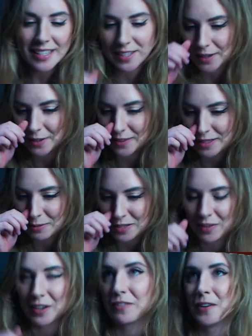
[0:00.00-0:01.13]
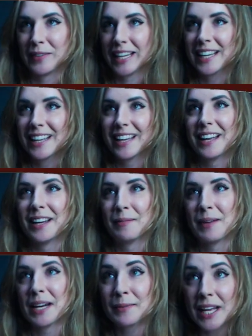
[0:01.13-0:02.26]
So this was fun for me,
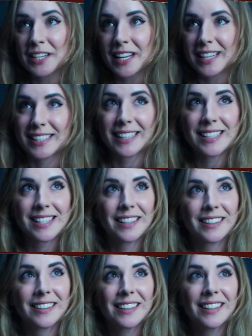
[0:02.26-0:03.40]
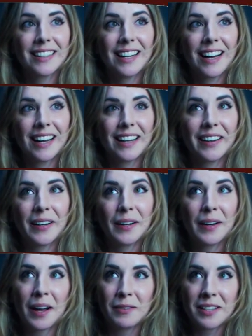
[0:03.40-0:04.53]
and I'm glad you liked it. So
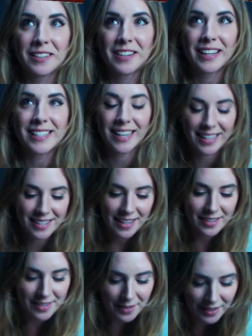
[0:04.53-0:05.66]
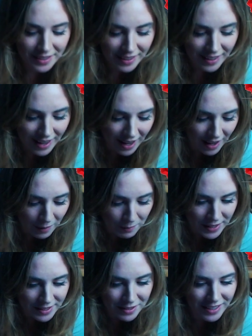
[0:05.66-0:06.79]
I will talk to you guys again soon. Be
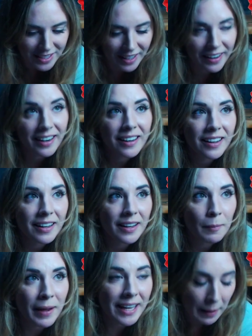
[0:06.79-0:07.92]
good to each other. Bye.